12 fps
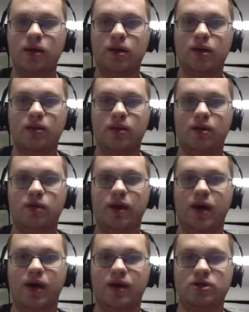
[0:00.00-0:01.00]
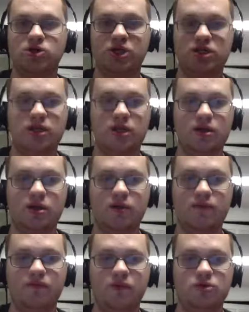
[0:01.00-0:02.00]
Then you had Chase
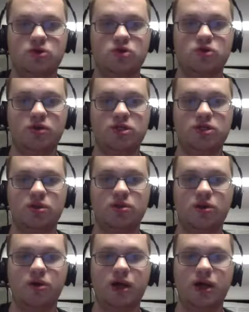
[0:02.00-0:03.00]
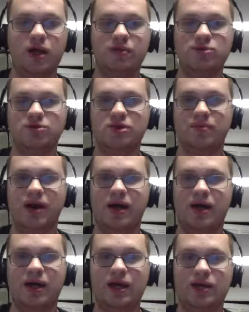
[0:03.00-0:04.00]
Utley, fielder's choice in the 3rd inning. That was really about
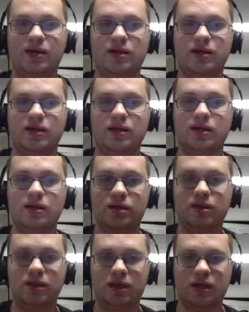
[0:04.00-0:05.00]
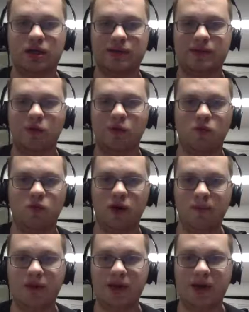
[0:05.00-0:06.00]
it. The one
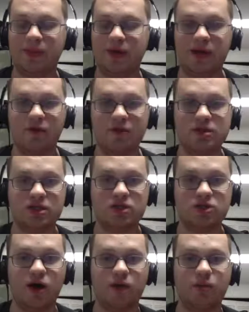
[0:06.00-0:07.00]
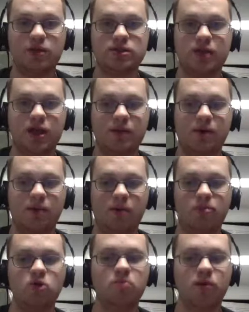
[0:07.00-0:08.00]
play I think everybody's going to talk about, it's going to end up on a
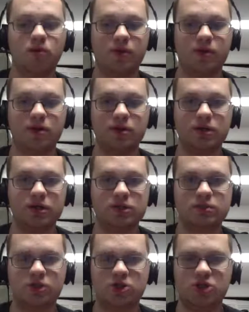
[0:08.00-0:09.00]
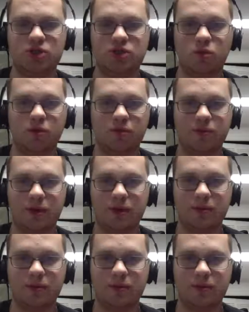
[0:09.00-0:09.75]
blooper reel, is what Jason Worth did.